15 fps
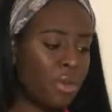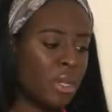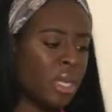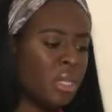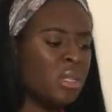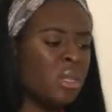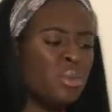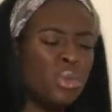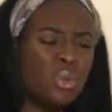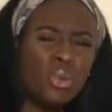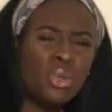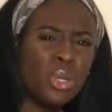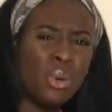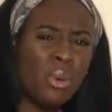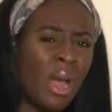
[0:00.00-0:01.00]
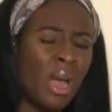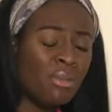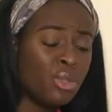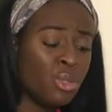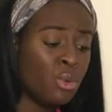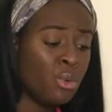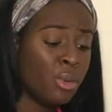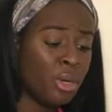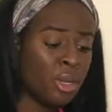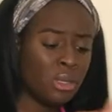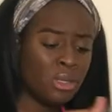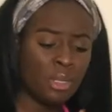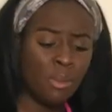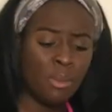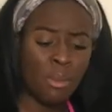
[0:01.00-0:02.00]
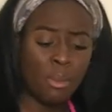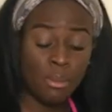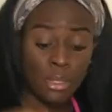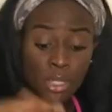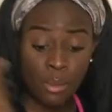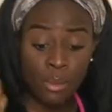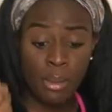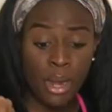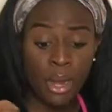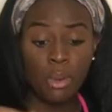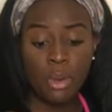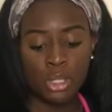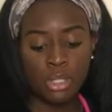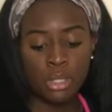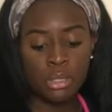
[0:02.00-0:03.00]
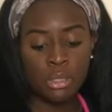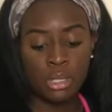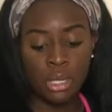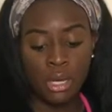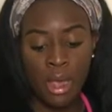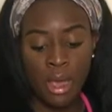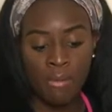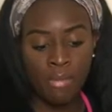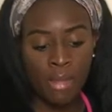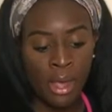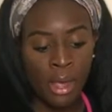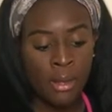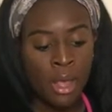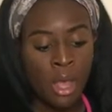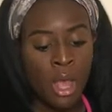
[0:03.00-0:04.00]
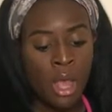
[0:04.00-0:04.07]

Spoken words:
Like some schools you don't have to, but some of my questions did have that.